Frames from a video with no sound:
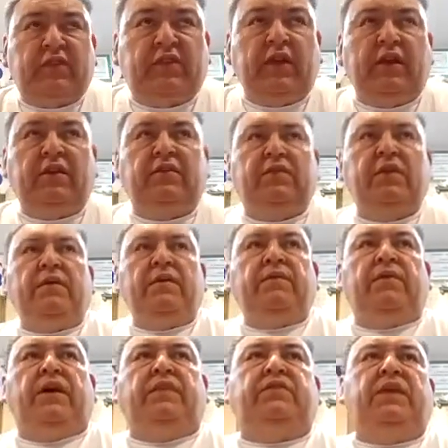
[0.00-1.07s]
things?
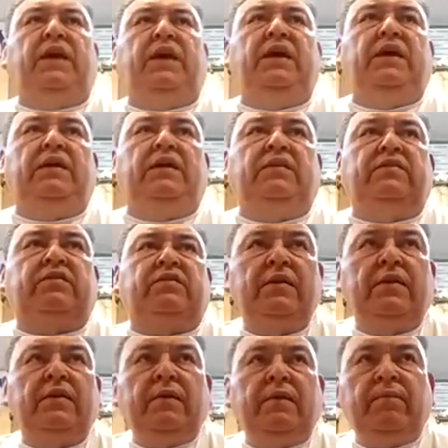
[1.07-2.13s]
The things,
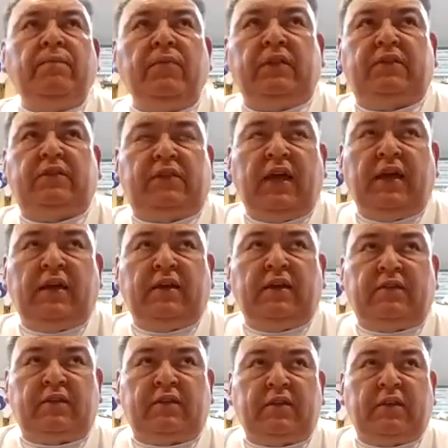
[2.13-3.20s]
the
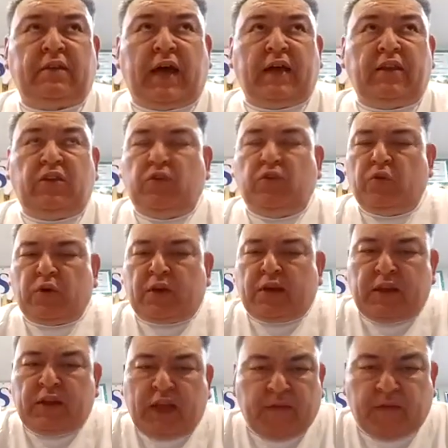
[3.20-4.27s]
things that you
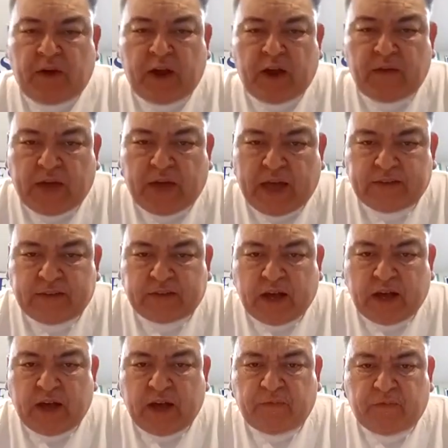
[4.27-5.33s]
never have asked
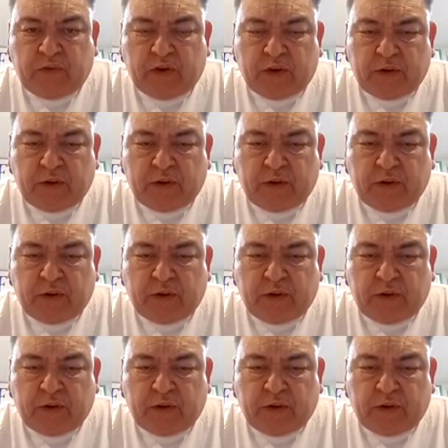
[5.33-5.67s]
God for.